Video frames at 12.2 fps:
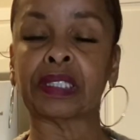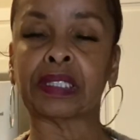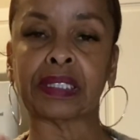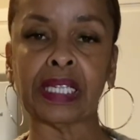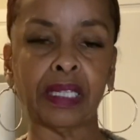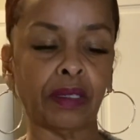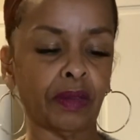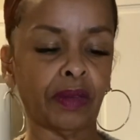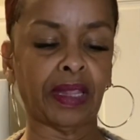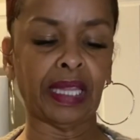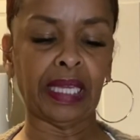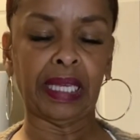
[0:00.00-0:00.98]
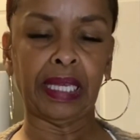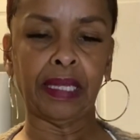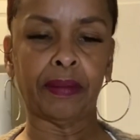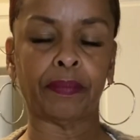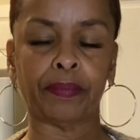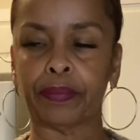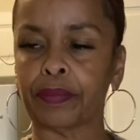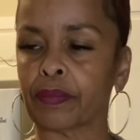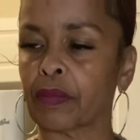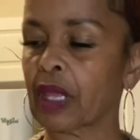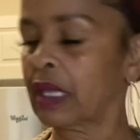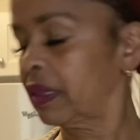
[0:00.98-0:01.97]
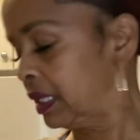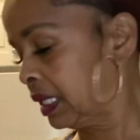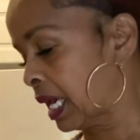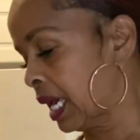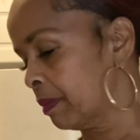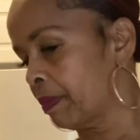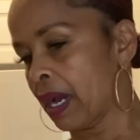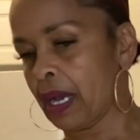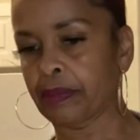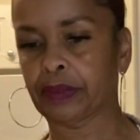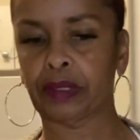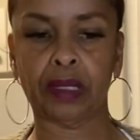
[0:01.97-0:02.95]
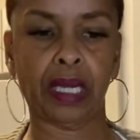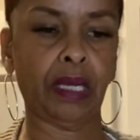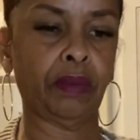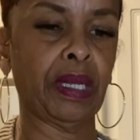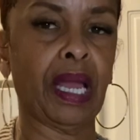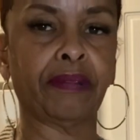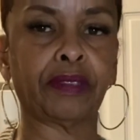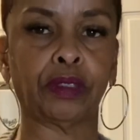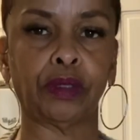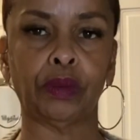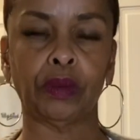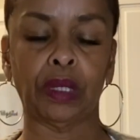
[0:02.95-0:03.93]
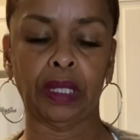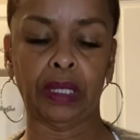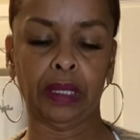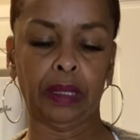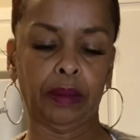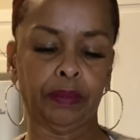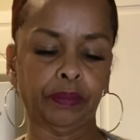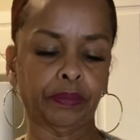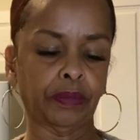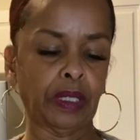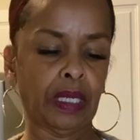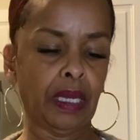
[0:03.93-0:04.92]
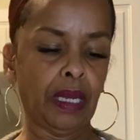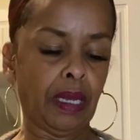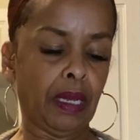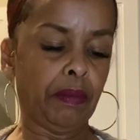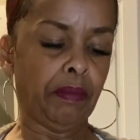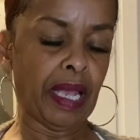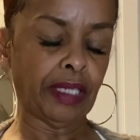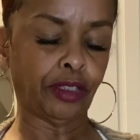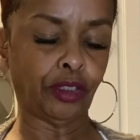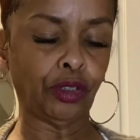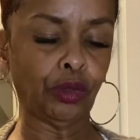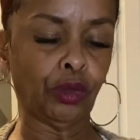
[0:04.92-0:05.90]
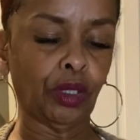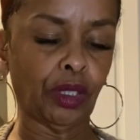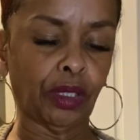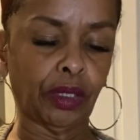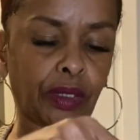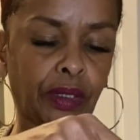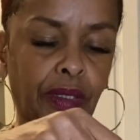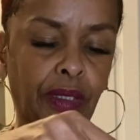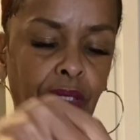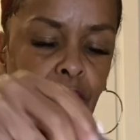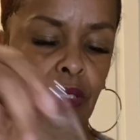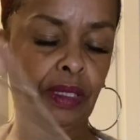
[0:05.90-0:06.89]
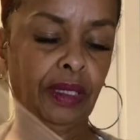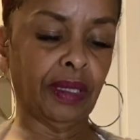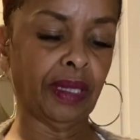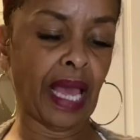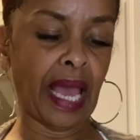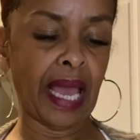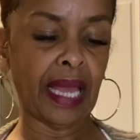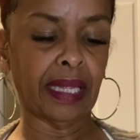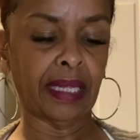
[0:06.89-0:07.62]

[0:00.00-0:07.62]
fill the the cake pops, okay? We have to make sure that